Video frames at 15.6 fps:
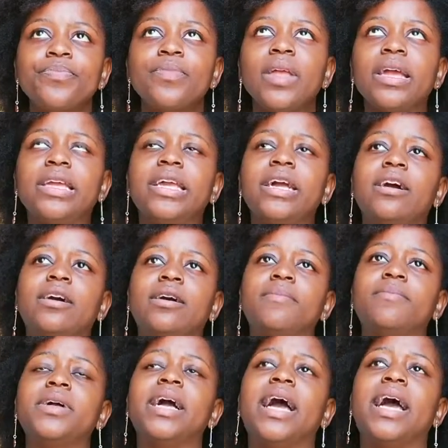Yeah,
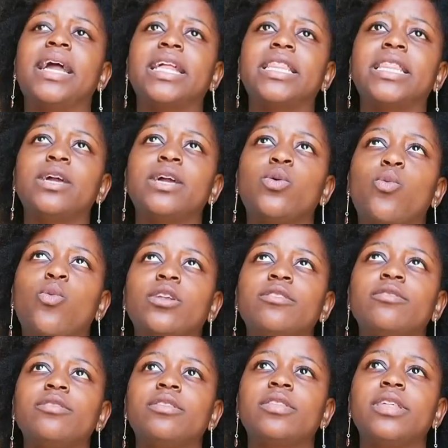and I think one of the
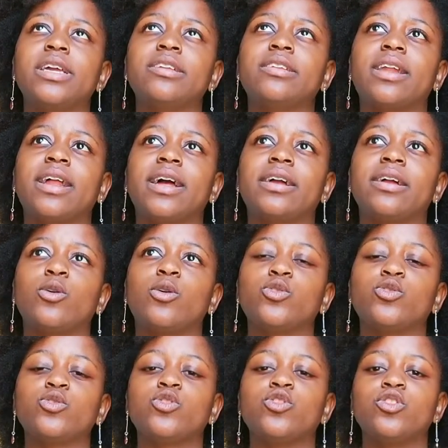things that I also
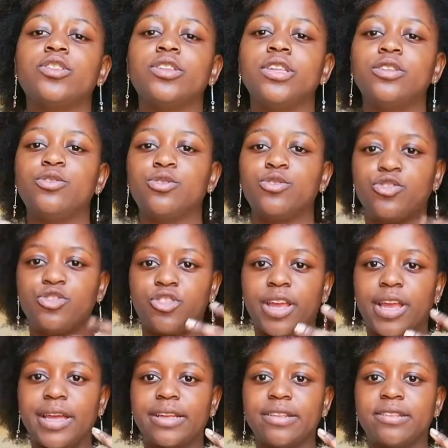just need to share
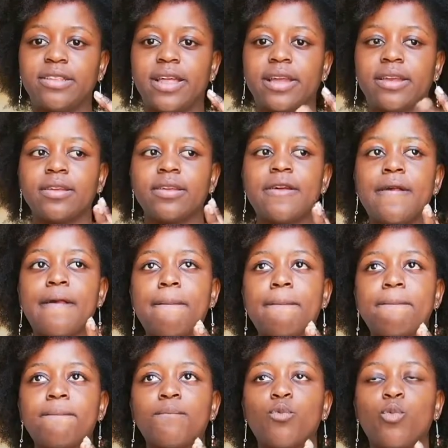is that
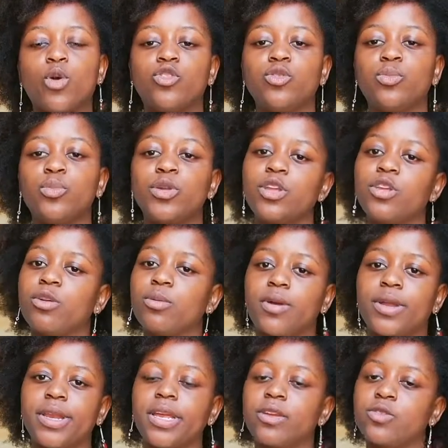what you put in your
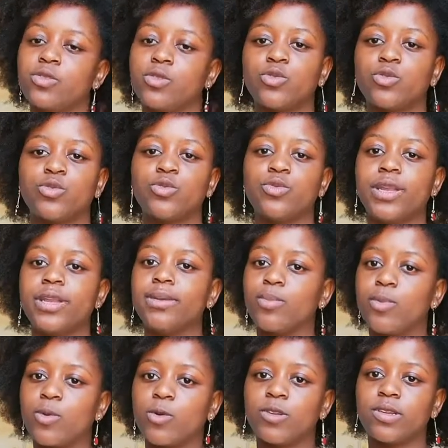body is also really
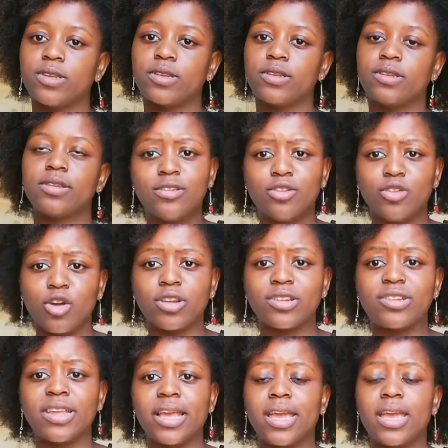important. Not
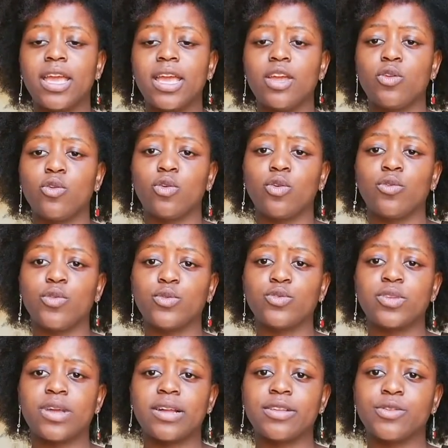taking in all of those
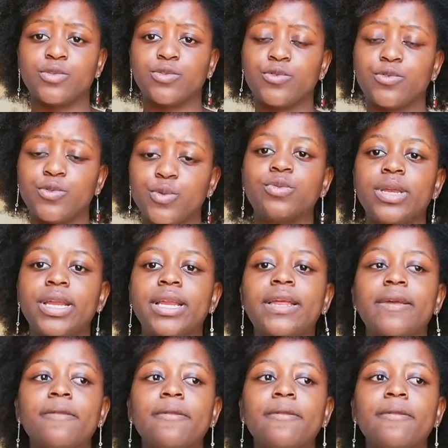kinds of food really